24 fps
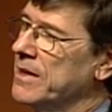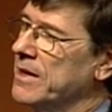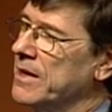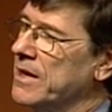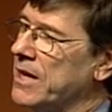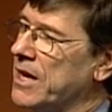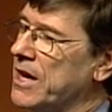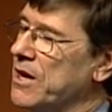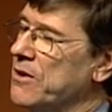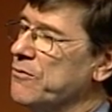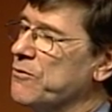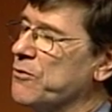
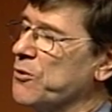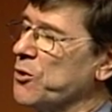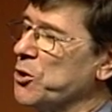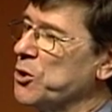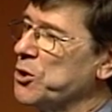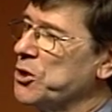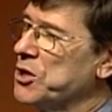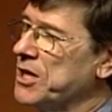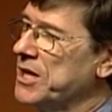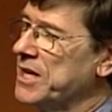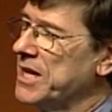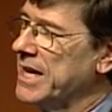
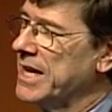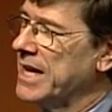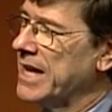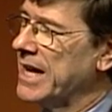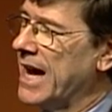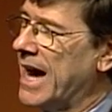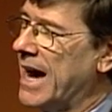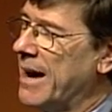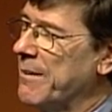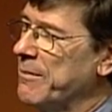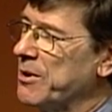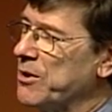convergent
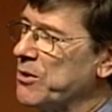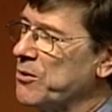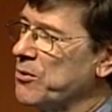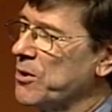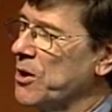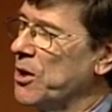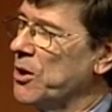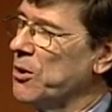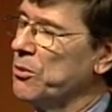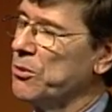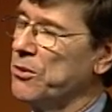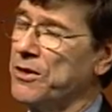economic
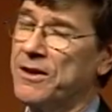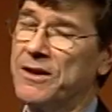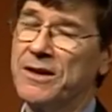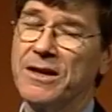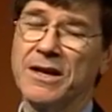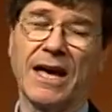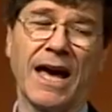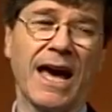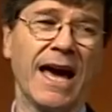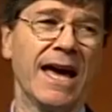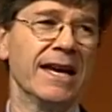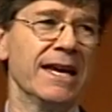growth,
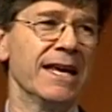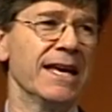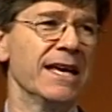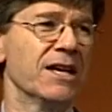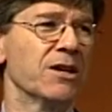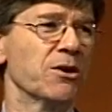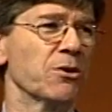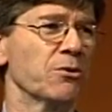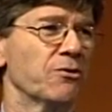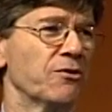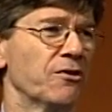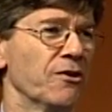and
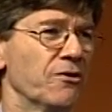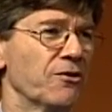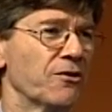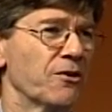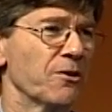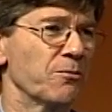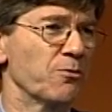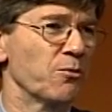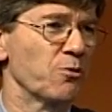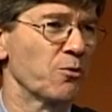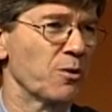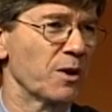
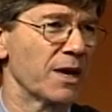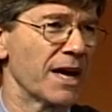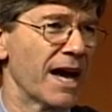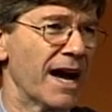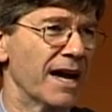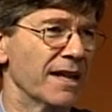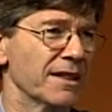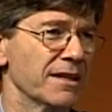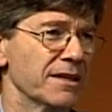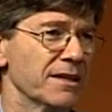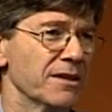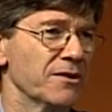ecosystem
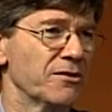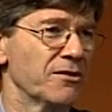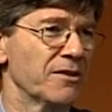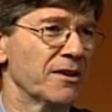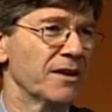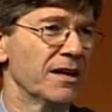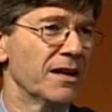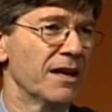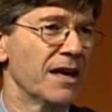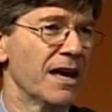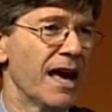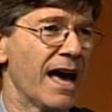realities.
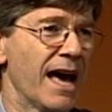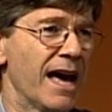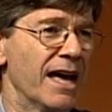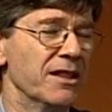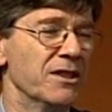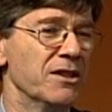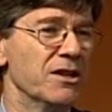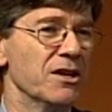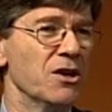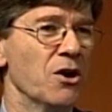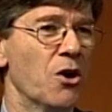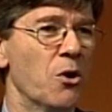And
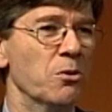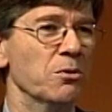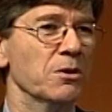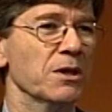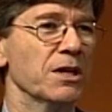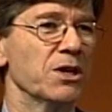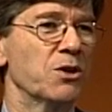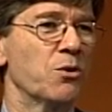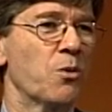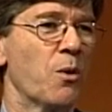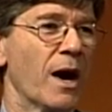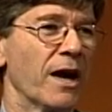the
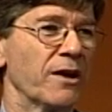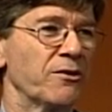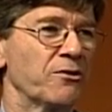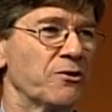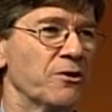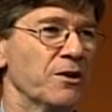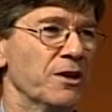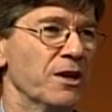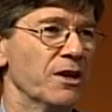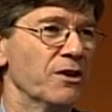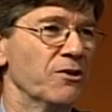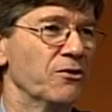only
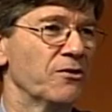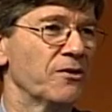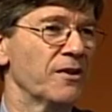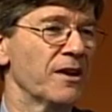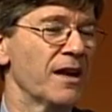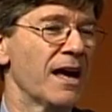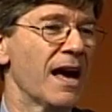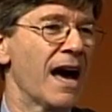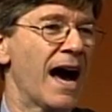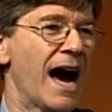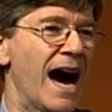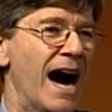question is
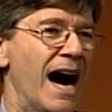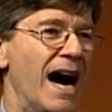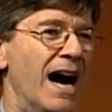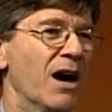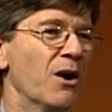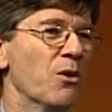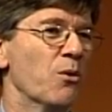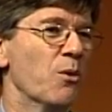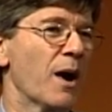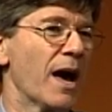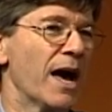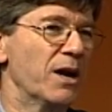
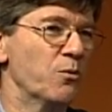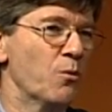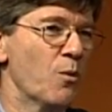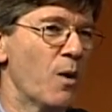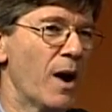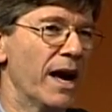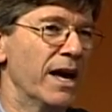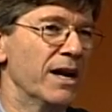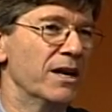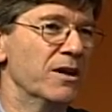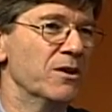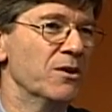how and
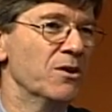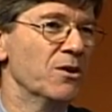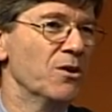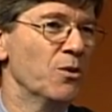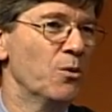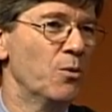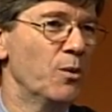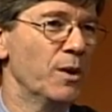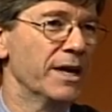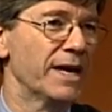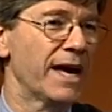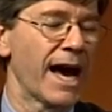when
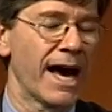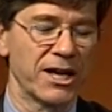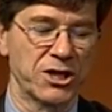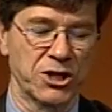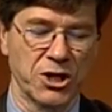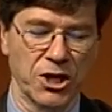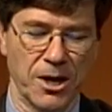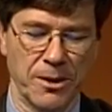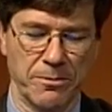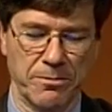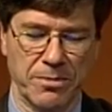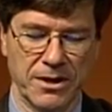we catch
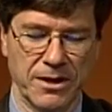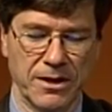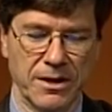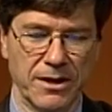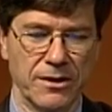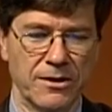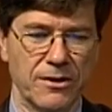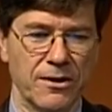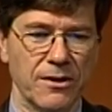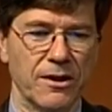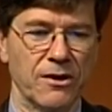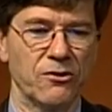up
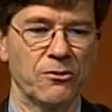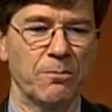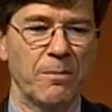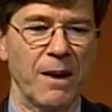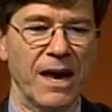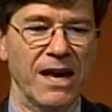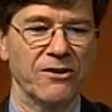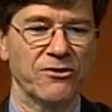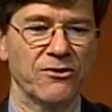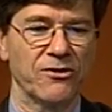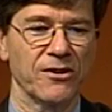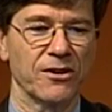to this
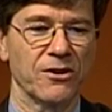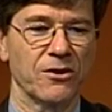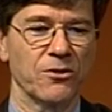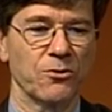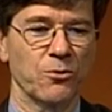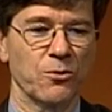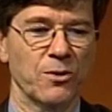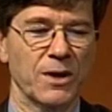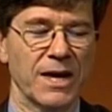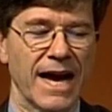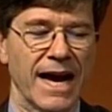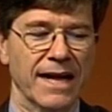basic
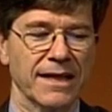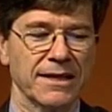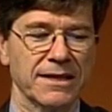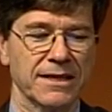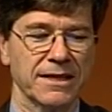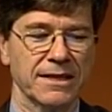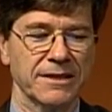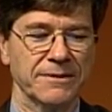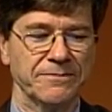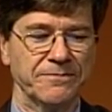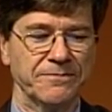reality.